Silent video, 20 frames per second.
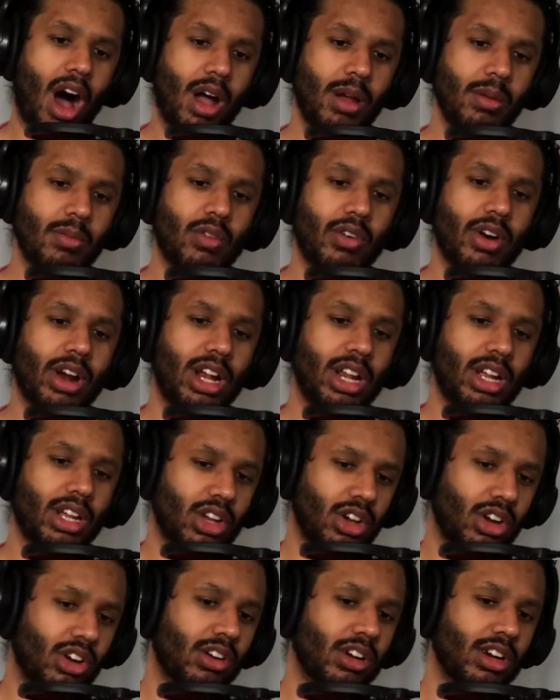has. I'm really
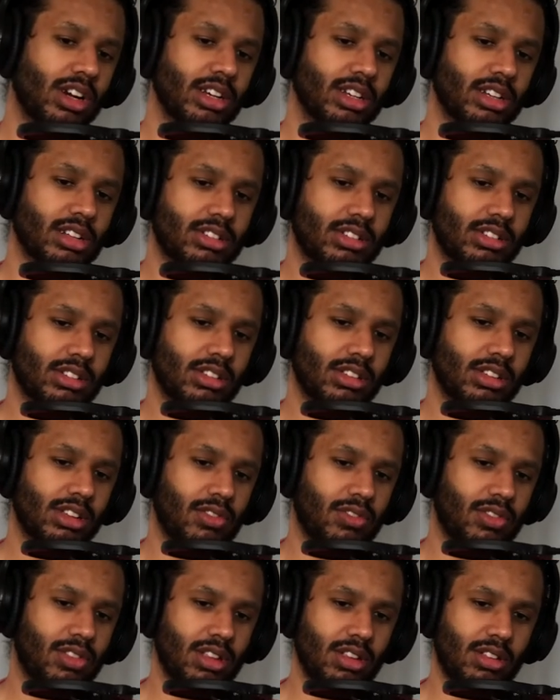curious
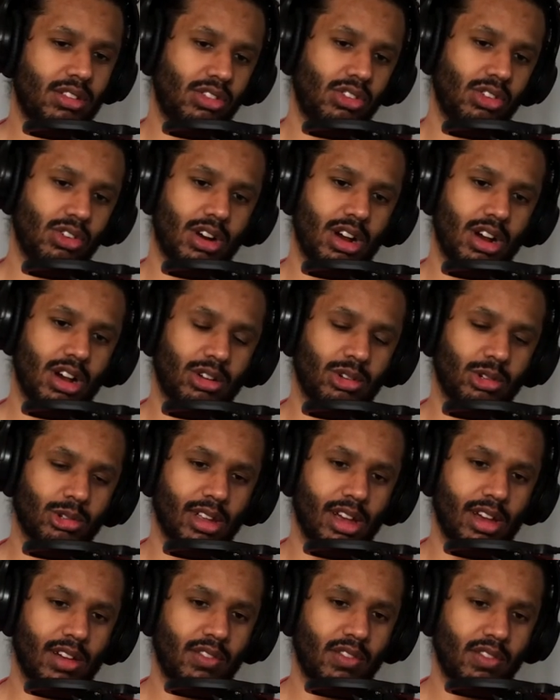if this is your article,
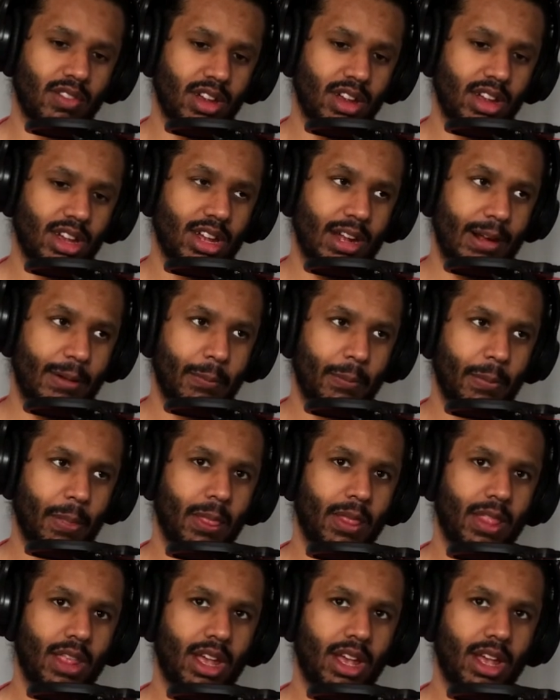Dev. Mm.
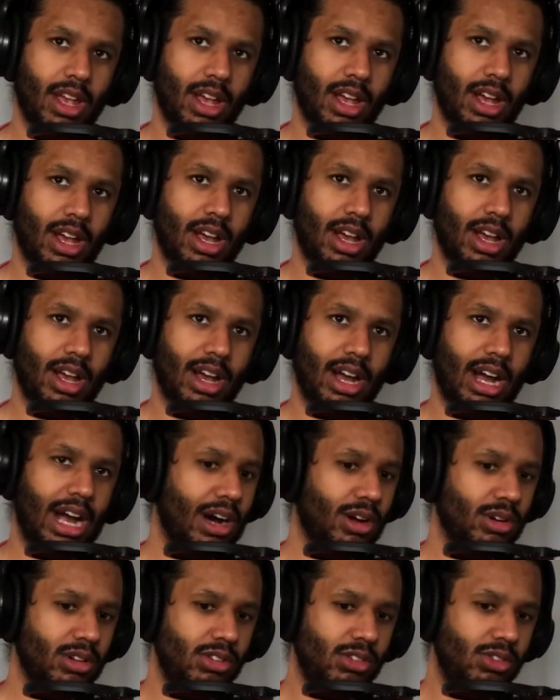
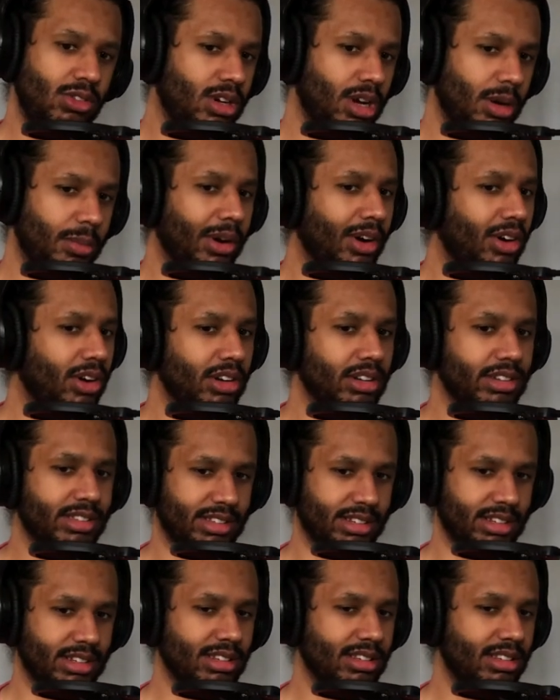How did you come
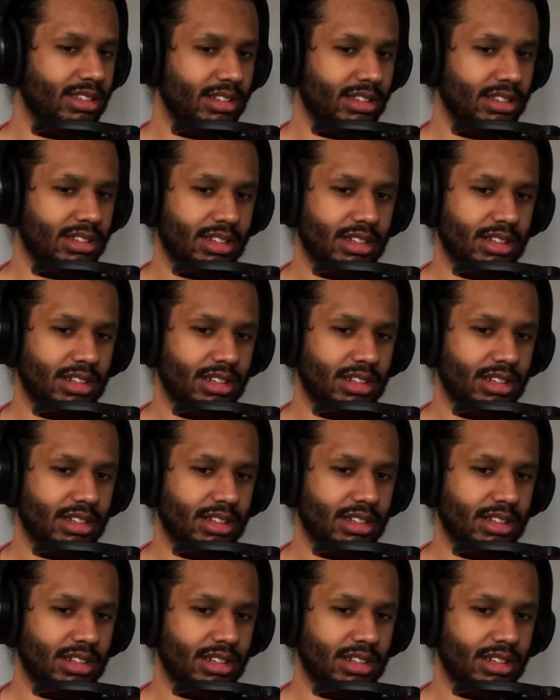across this?